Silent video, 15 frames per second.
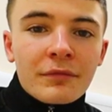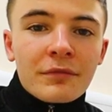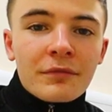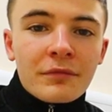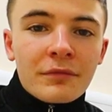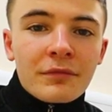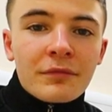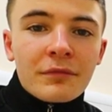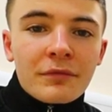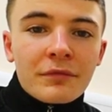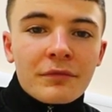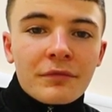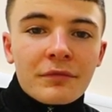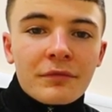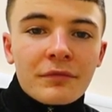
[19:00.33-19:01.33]

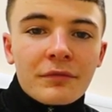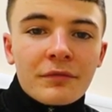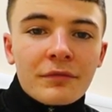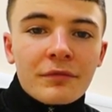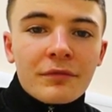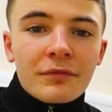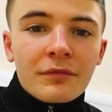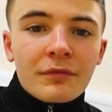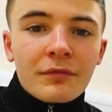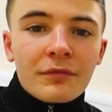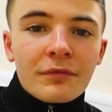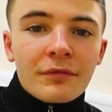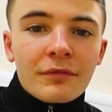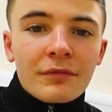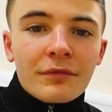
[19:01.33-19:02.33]

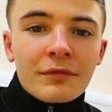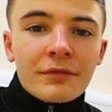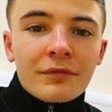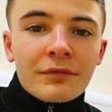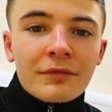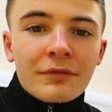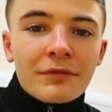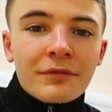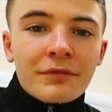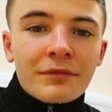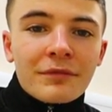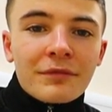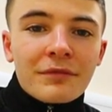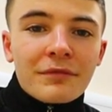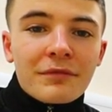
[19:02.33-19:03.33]

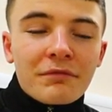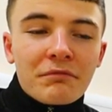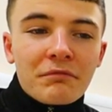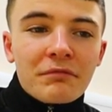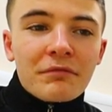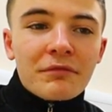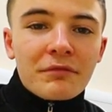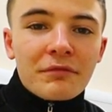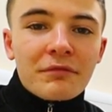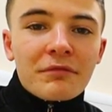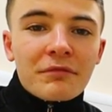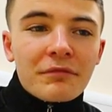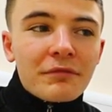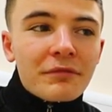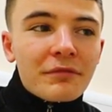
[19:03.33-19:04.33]

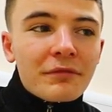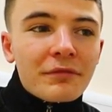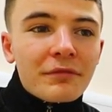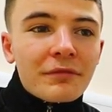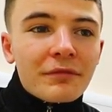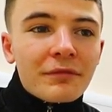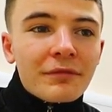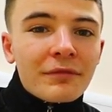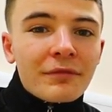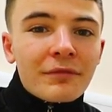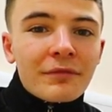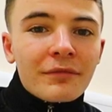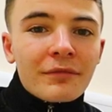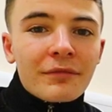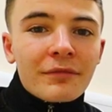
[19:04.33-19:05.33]

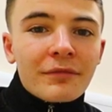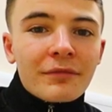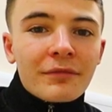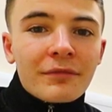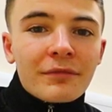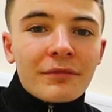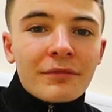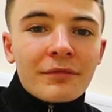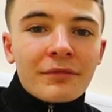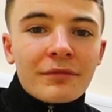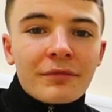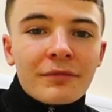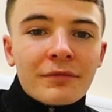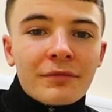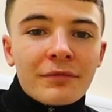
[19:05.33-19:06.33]
(not speaking)